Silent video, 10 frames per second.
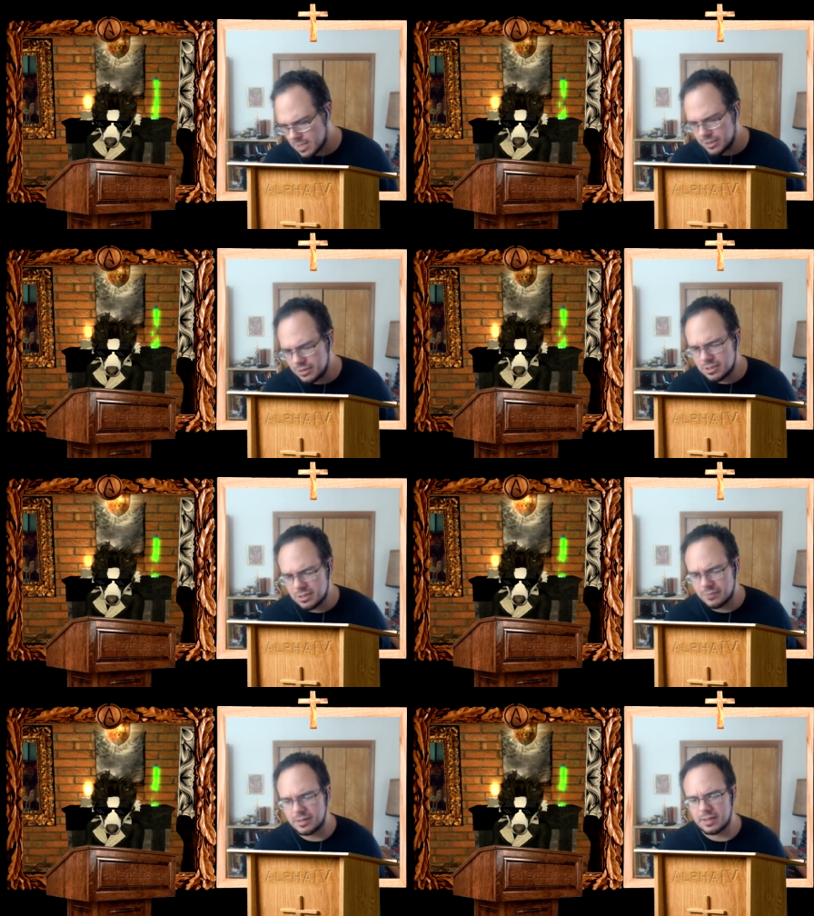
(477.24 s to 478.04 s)
You
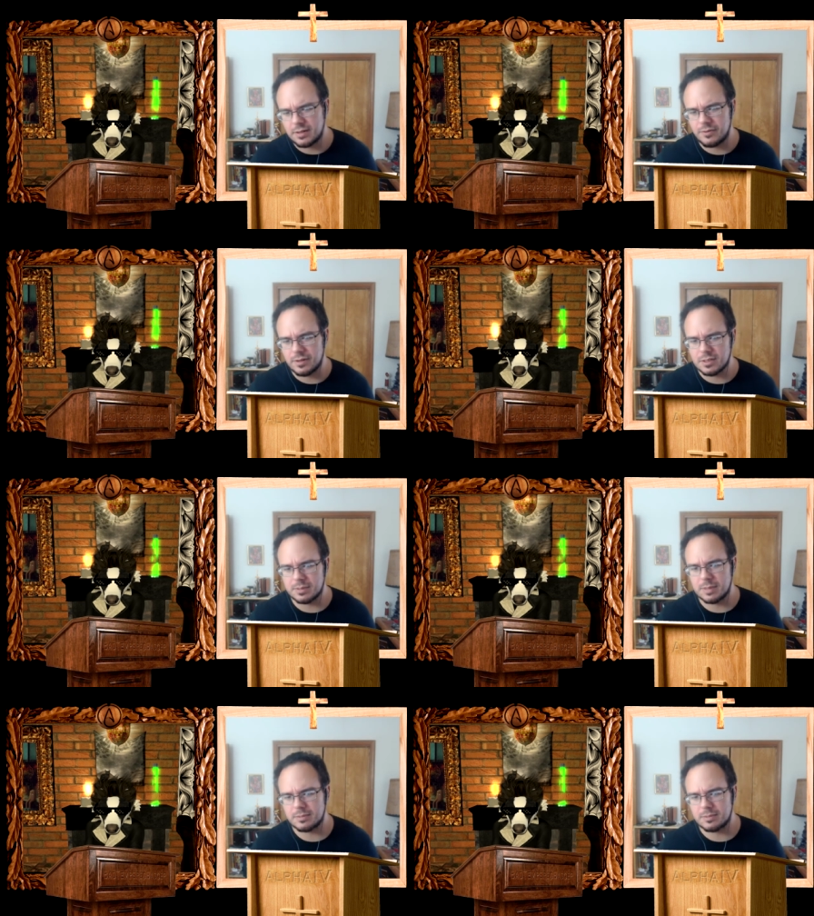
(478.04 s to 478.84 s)
self-identify
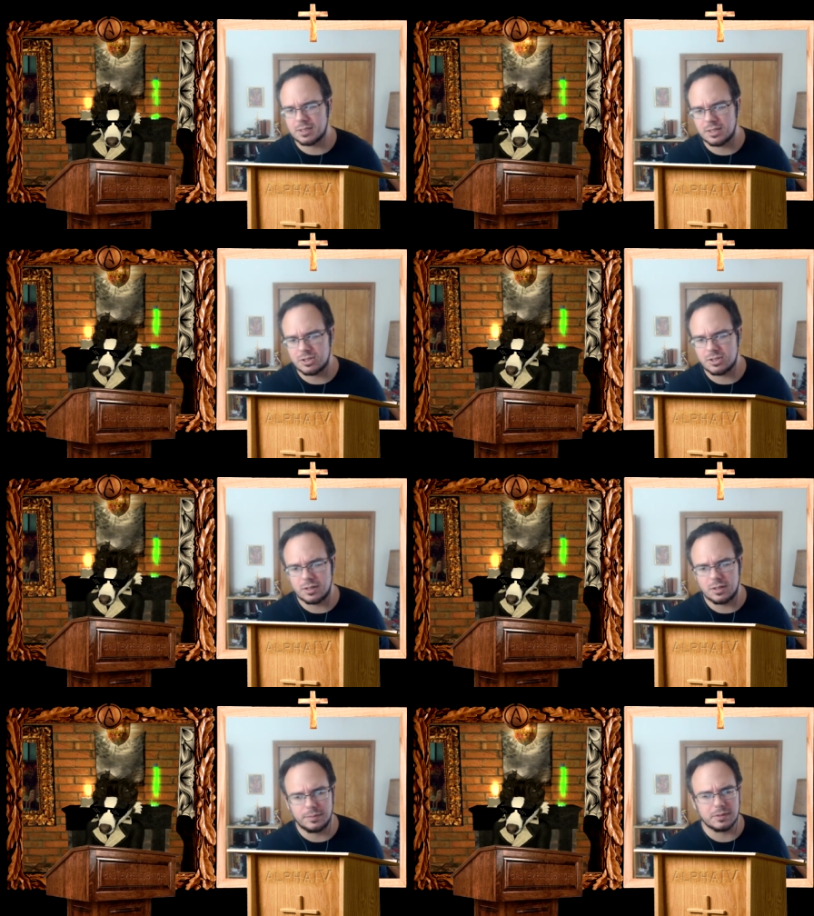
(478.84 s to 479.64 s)
sometimes as an
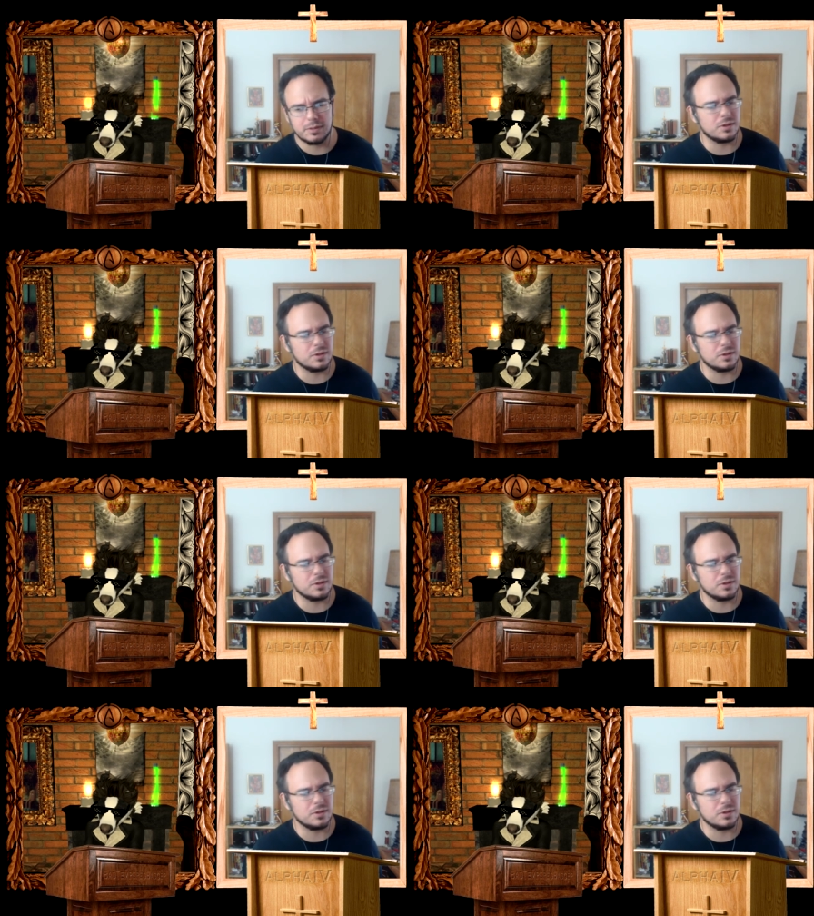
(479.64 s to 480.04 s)
SJW, so I